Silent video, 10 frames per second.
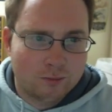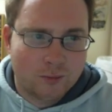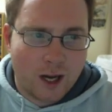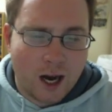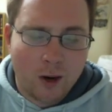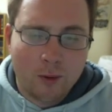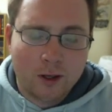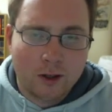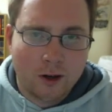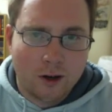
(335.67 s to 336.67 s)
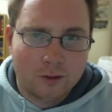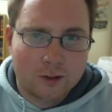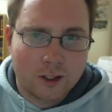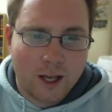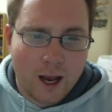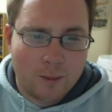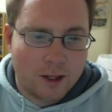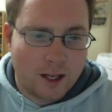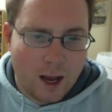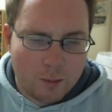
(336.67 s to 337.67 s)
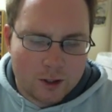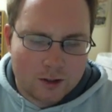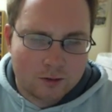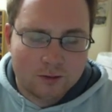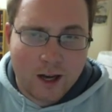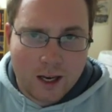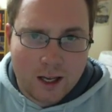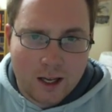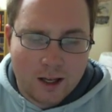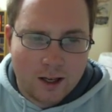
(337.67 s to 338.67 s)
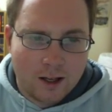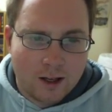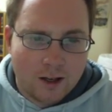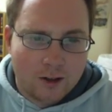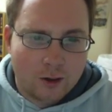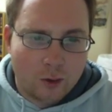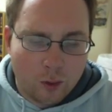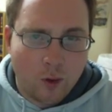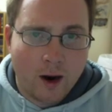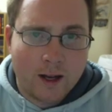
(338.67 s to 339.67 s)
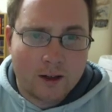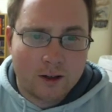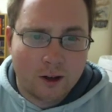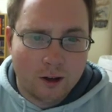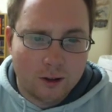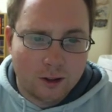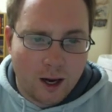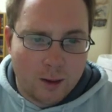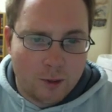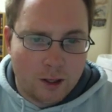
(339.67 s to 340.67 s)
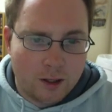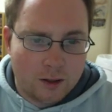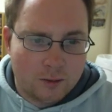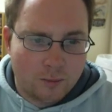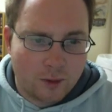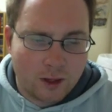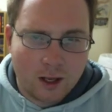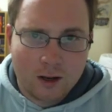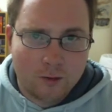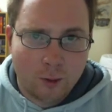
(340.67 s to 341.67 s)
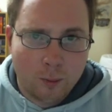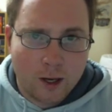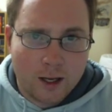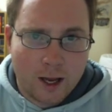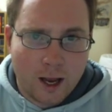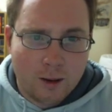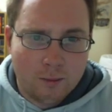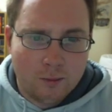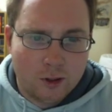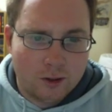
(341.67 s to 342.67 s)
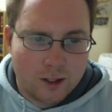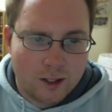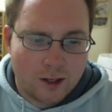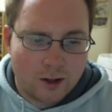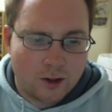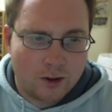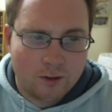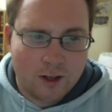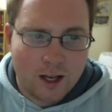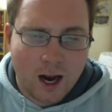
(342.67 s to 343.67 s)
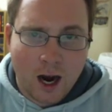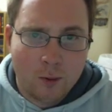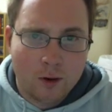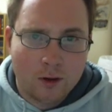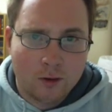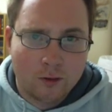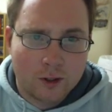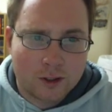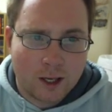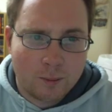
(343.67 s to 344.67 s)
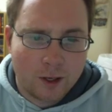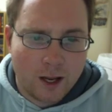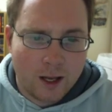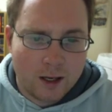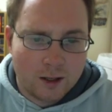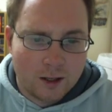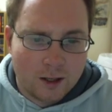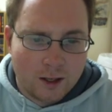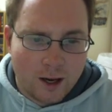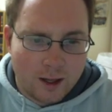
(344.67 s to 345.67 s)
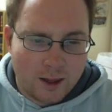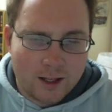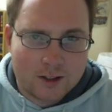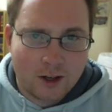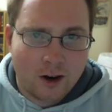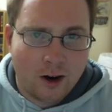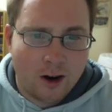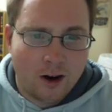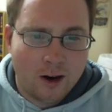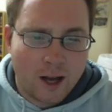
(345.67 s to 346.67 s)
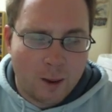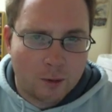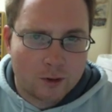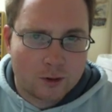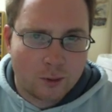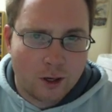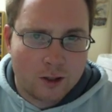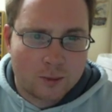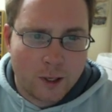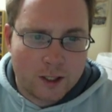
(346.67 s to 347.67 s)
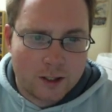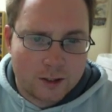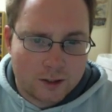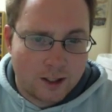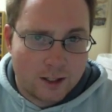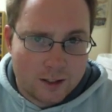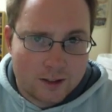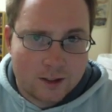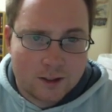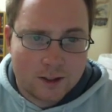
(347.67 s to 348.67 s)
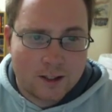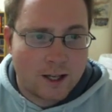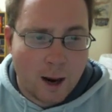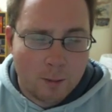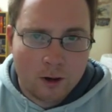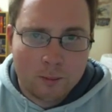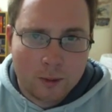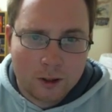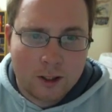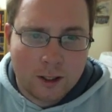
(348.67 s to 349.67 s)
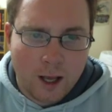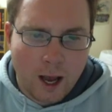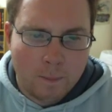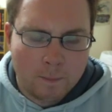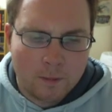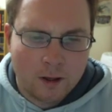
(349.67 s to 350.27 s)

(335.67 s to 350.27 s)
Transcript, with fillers: hour and a half to the game, and the game is really quite long. I mean, in a 4-player game, you're looking at a 3-hour your first time playing, and that's a hard apple to swallow, especially since it is just a tableau building game.